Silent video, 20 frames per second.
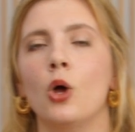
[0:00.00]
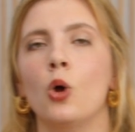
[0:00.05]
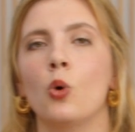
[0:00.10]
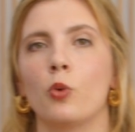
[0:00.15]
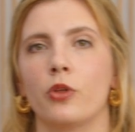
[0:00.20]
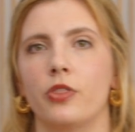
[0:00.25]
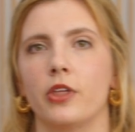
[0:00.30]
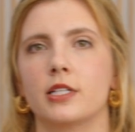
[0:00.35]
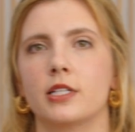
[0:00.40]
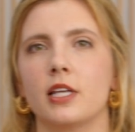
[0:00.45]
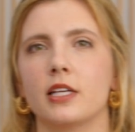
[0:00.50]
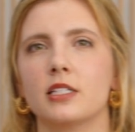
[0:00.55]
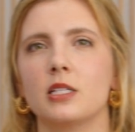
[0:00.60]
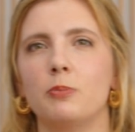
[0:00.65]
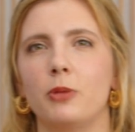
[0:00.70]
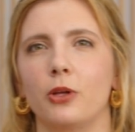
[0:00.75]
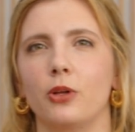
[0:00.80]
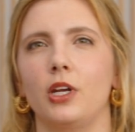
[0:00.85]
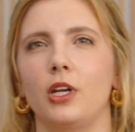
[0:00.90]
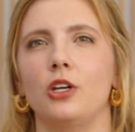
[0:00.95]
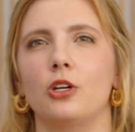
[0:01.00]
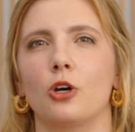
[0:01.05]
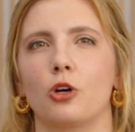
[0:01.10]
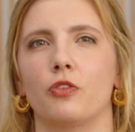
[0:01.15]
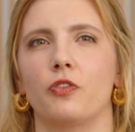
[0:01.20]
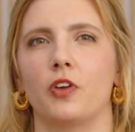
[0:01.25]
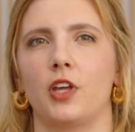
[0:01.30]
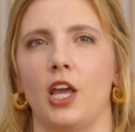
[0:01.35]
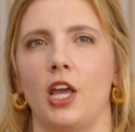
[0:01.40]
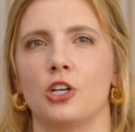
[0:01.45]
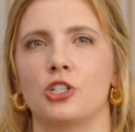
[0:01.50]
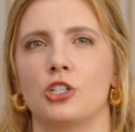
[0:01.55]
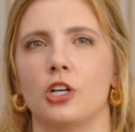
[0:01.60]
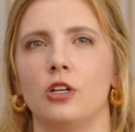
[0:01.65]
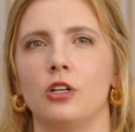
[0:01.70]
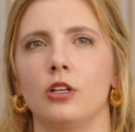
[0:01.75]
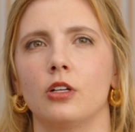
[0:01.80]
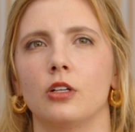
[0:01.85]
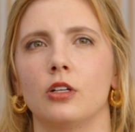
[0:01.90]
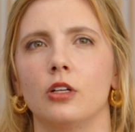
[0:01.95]
With accessibility
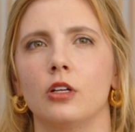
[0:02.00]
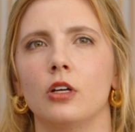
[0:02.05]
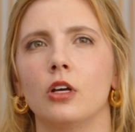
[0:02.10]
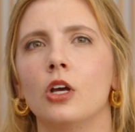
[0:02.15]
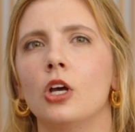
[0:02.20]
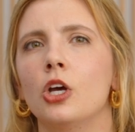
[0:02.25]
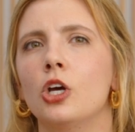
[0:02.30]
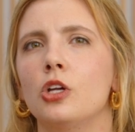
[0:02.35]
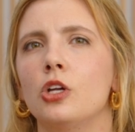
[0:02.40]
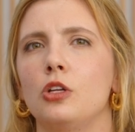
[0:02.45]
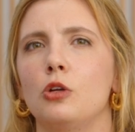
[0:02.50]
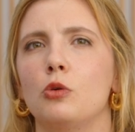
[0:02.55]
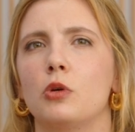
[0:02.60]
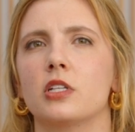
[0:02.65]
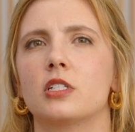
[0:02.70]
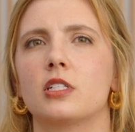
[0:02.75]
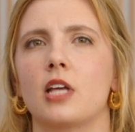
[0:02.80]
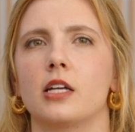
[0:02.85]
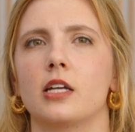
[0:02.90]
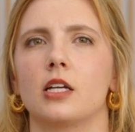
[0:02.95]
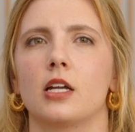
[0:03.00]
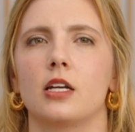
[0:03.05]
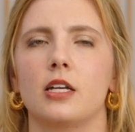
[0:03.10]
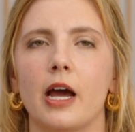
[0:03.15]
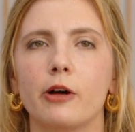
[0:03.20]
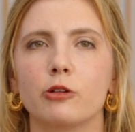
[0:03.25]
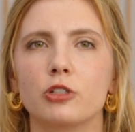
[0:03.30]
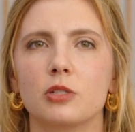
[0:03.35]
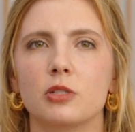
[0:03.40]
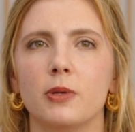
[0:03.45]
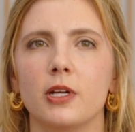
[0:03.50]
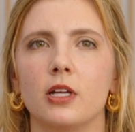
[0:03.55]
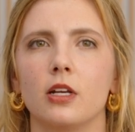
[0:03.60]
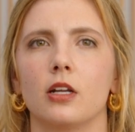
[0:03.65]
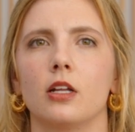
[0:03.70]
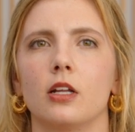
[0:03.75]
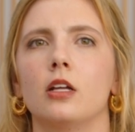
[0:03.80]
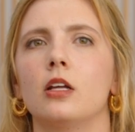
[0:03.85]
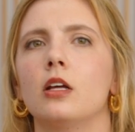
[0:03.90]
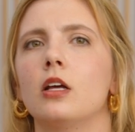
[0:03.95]
notification, you can send announcement,
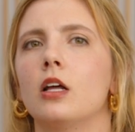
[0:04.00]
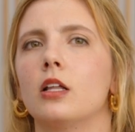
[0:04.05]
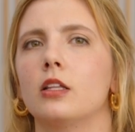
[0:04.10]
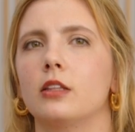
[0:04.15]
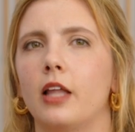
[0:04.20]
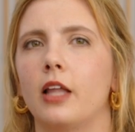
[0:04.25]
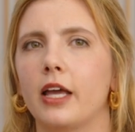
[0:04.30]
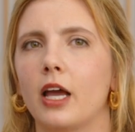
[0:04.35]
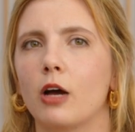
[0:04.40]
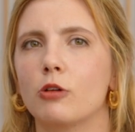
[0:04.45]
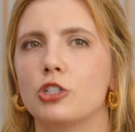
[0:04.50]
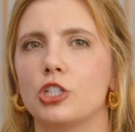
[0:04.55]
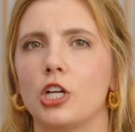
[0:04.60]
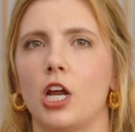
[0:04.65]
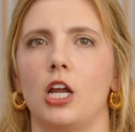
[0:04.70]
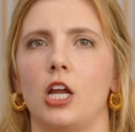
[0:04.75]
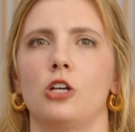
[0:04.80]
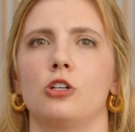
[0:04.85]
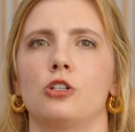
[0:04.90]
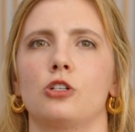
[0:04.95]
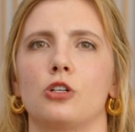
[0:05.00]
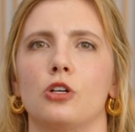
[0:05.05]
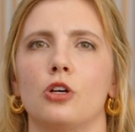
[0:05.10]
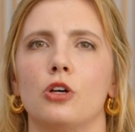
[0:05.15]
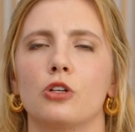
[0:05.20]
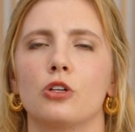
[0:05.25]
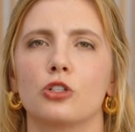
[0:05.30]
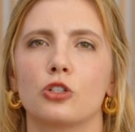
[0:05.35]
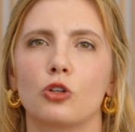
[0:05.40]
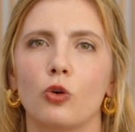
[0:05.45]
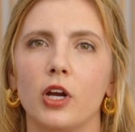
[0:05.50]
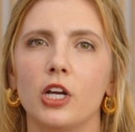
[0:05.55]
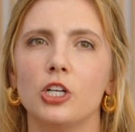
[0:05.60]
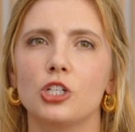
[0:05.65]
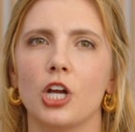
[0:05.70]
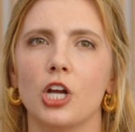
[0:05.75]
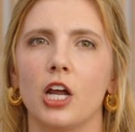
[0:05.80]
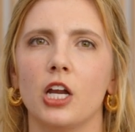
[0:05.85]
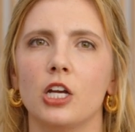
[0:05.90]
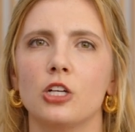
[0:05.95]
layout change, screen
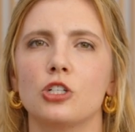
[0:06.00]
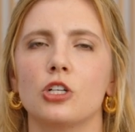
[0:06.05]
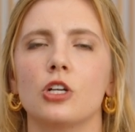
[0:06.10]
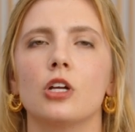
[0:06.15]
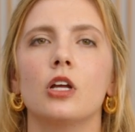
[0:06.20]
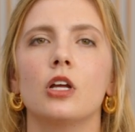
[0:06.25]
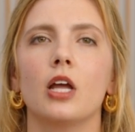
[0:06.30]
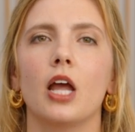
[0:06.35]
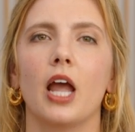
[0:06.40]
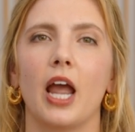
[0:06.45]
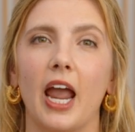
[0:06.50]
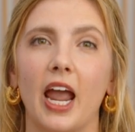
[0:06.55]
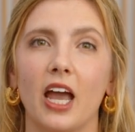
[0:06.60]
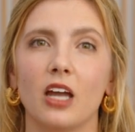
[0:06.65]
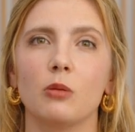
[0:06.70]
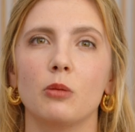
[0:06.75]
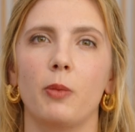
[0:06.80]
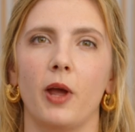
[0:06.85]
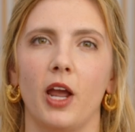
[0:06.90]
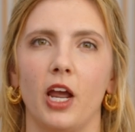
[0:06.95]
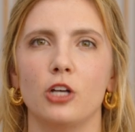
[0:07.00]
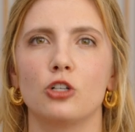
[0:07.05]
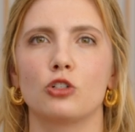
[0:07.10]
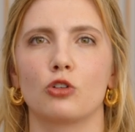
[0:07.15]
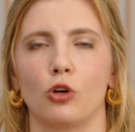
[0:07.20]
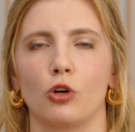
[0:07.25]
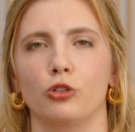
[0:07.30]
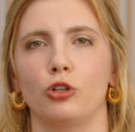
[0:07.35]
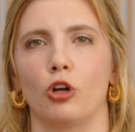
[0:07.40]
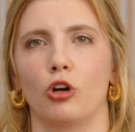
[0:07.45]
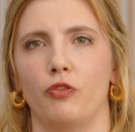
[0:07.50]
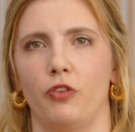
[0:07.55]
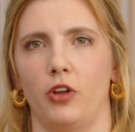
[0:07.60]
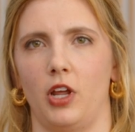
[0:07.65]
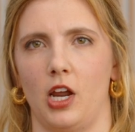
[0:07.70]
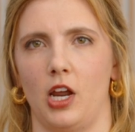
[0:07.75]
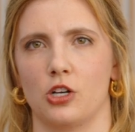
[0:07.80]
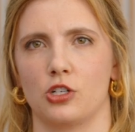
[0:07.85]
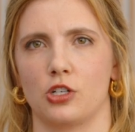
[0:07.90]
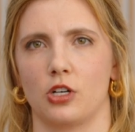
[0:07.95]
change, and page scroll
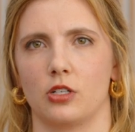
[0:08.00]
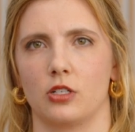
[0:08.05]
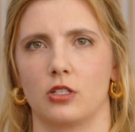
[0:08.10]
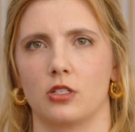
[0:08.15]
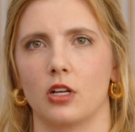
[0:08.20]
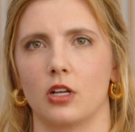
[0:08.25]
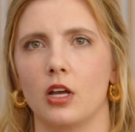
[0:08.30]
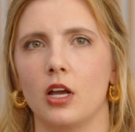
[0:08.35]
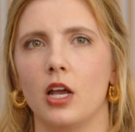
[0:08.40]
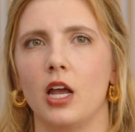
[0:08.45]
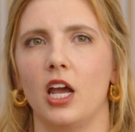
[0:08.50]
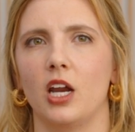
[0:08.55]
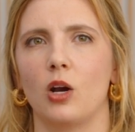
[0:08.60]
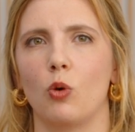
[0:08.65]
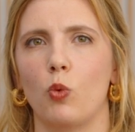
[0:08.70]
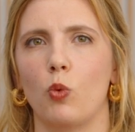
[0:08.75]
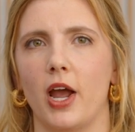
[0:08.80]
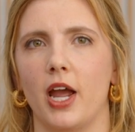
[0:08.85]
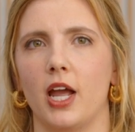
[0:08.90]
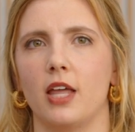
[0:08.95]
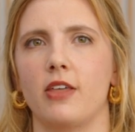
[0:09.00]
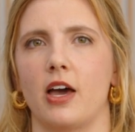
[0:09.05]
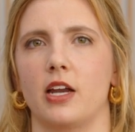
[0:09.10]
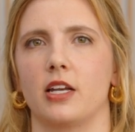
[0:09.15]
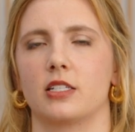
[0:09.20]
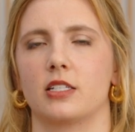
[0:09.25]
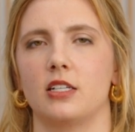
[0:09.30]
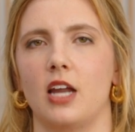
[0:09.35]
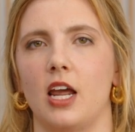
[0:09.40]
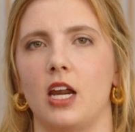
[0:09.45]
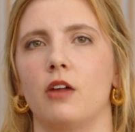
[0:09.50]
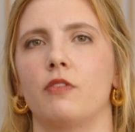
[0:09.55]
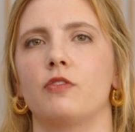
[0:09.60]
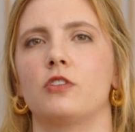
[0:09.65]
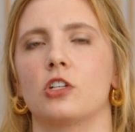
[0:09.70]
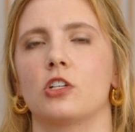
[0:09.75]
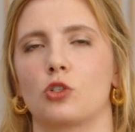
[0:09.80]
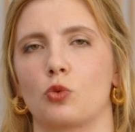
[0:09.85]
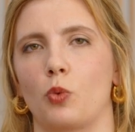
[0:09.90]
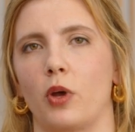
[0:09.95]
notifications in a way that is native
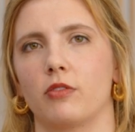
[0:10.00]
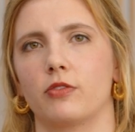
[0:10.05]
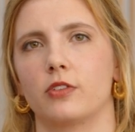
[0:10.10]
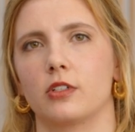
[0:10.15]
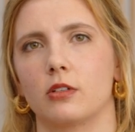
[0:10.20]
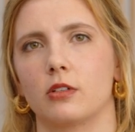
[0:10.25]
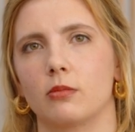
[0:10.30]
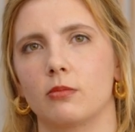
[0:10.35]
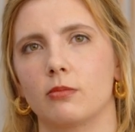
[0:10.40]
to Swift.